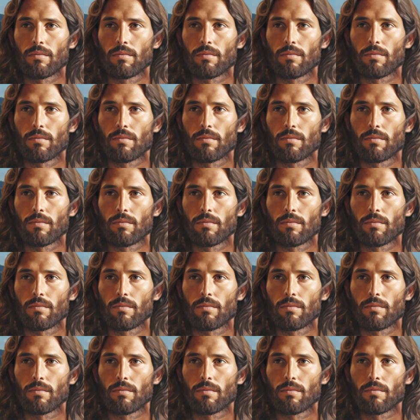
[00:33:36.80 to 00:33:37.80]

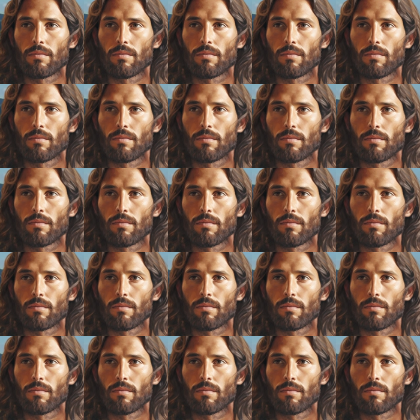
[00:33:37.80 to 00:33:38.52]
[no speech]